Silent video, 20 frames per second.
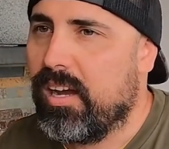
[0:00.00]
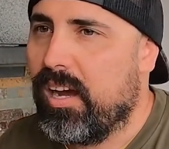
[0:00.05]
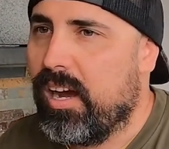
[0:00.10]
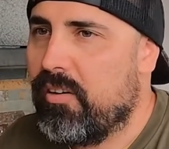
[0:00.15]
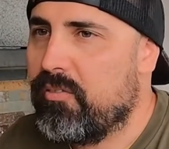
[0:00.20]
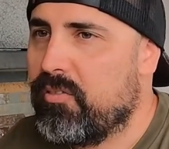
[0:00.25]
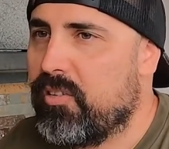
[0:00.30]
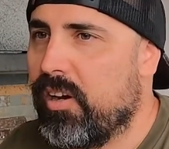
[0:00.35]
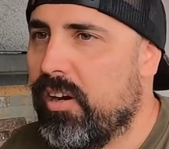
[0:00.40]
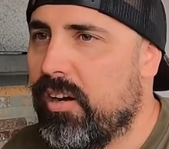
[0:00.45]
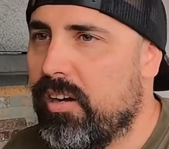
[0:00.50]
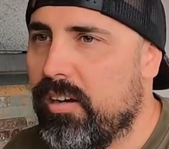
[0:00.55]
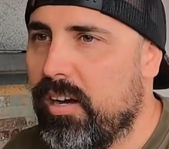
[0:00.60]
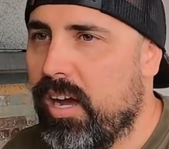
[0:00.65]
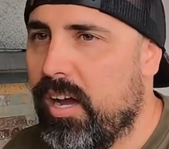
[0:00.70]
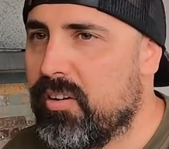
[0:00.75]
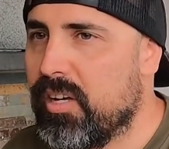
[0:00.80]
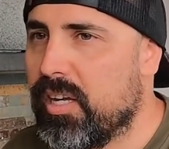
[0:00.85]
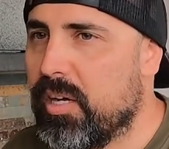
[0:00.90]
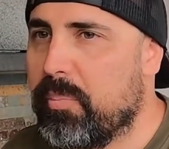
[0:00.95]
I've
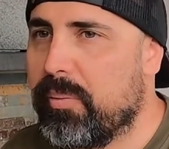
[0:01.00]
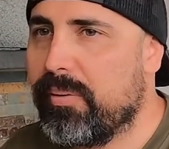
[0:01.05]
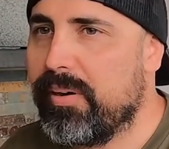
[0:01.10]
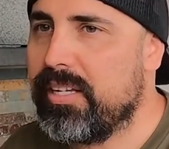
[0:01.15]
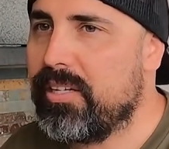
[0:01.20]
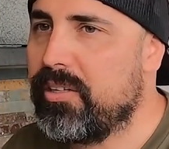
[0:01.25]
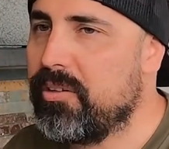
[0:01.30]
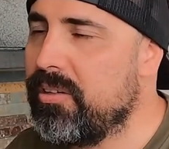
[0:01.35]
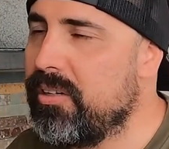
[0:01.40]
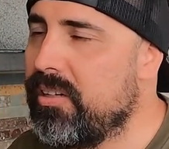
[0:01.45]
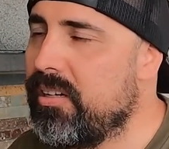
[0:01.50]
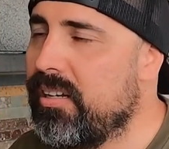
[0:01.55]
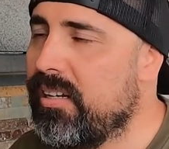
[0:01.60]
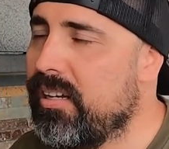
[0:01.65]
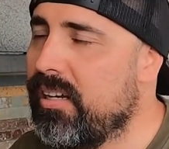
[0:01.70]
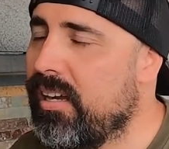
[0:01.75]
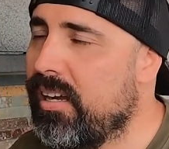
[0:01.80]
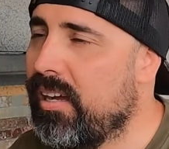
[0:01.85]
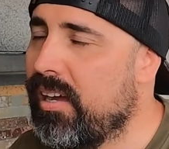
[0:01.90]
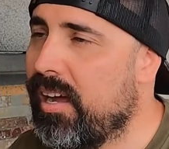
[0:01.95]
got it pretty good.
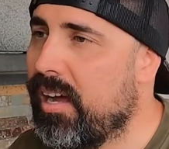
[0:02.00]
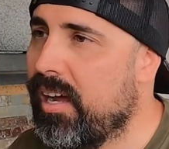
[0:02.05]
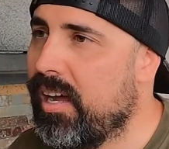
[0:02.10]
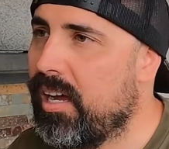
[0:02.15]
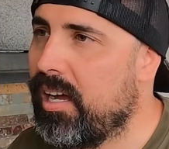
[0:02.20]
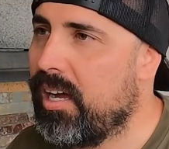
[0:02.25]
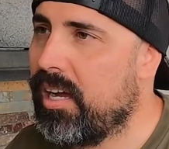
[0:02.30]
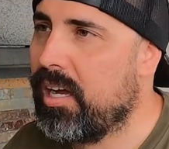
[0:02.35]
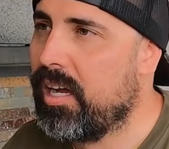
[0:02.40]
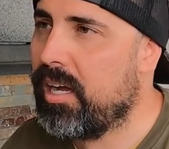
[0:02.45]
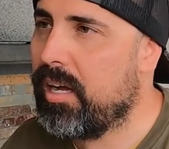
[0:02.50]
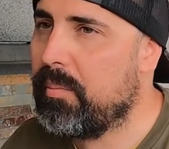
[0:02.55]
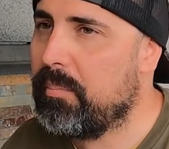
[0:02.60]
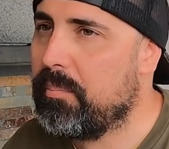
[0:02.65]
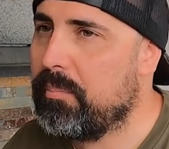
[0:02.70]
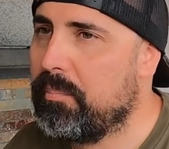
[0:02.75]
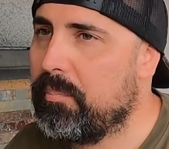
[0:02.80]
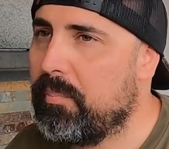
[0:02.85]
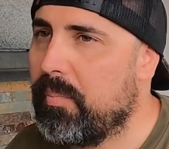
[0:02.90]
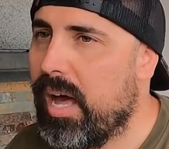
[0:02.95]

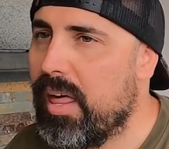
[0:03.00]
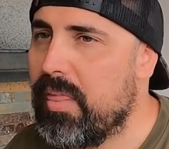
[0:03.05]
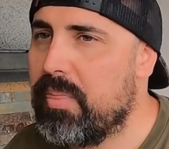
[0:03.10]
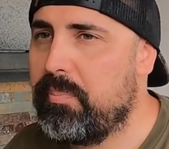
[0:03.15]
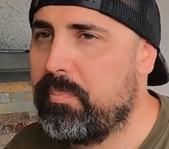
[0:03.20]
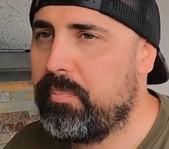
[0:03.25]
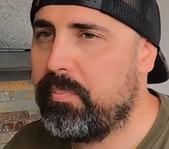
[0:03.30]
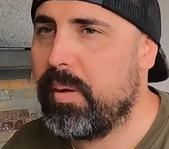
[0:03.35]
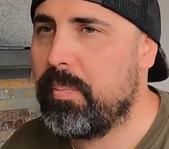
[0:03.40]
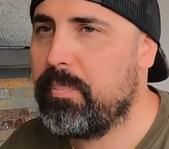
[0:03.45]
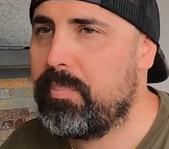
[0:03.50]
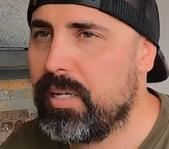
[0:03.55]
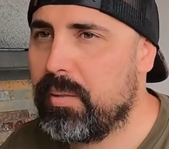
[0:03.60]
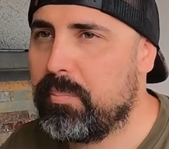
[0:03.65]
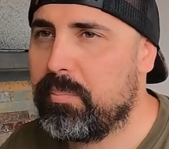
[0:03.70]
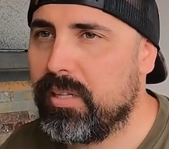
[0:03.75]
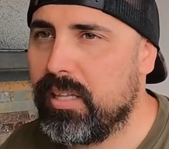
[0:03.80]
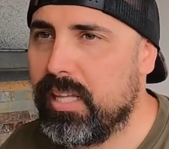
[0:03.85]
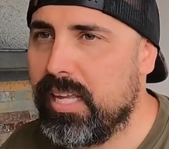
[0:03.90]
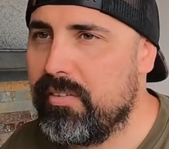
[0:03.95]
I'm a big
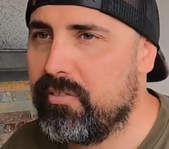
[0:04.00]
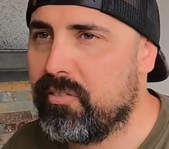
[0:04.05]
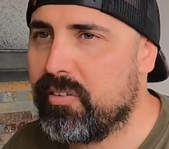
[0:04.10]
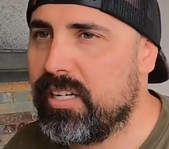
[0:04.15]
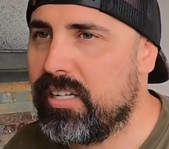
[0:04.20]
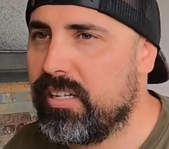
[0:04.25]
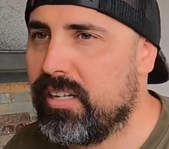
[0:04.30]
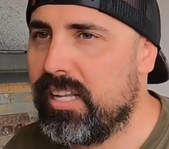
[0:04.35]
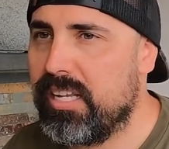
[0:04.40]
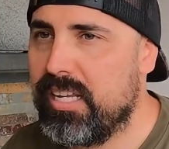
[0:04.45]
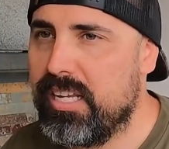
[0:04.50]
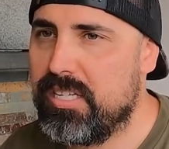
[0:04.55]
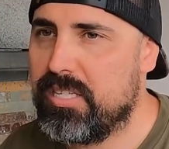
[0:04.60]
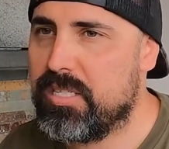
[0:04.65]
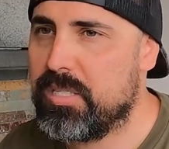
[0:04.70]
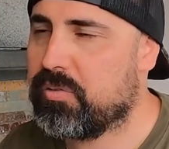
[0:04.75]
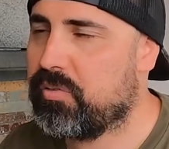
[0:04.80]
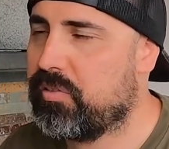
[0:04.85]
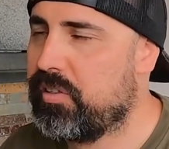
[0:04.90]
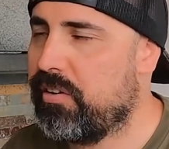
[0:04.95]
believer in that
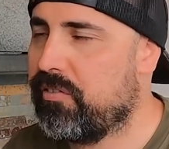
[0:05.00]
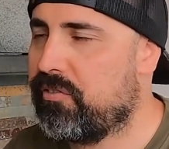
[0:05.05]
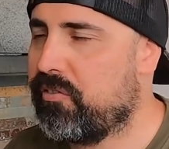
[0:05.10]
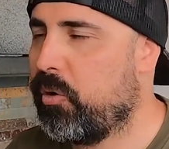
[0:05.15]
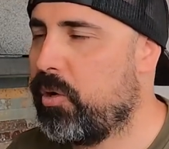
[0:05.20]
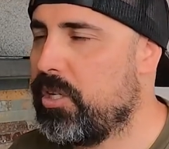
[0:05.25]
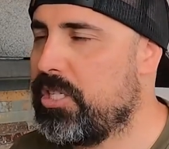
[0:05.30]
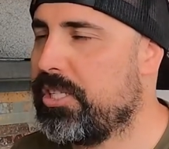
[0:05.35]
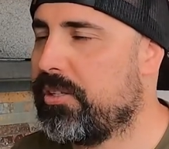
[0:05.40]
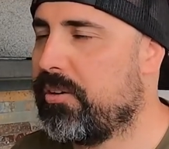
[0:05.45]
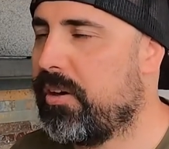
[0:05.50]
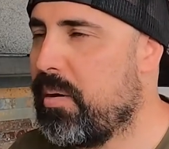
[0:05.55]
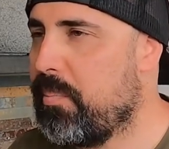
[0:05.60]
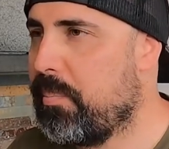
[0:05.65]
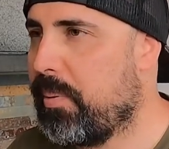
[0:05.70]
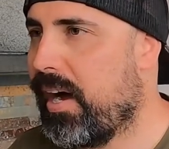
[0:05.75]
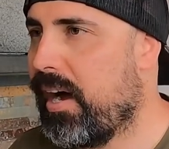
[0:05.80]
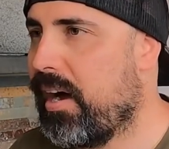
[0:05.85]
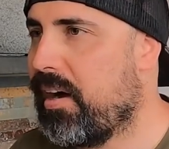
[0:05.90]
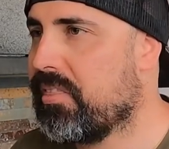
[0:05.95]
you forge your own
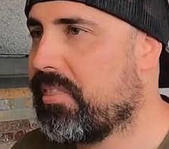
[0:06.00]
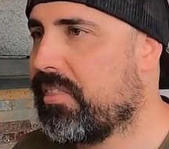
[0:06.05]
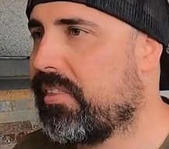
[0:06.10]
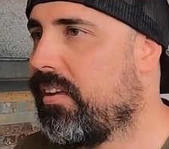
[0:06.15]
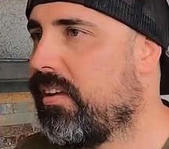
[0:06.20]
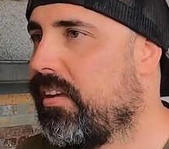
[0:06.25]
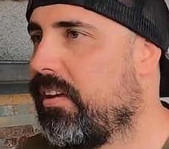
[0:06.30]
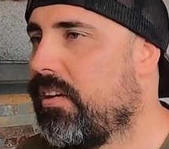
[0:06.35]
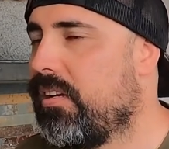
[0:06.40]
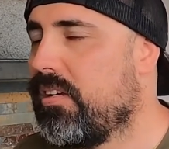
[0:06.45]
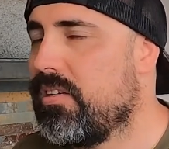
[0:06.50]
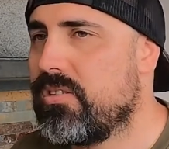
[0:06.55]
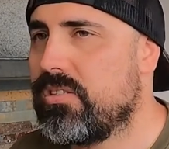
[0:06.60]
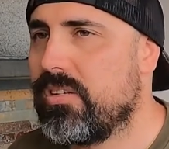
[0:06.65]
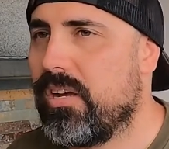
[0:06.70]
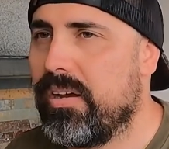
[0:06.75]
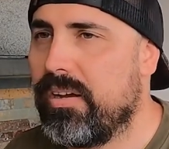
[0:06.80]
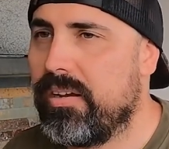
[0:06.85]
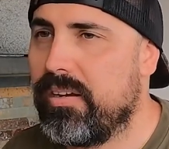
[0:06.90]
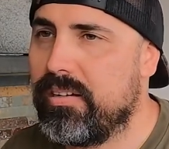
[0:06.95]
path.
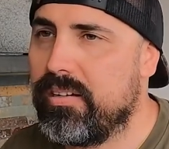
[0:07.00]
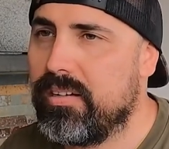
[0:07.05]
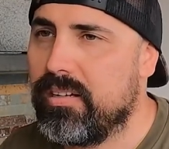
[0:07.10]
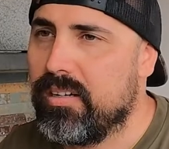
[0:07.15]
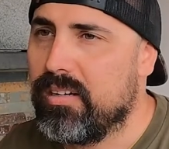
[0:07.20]
So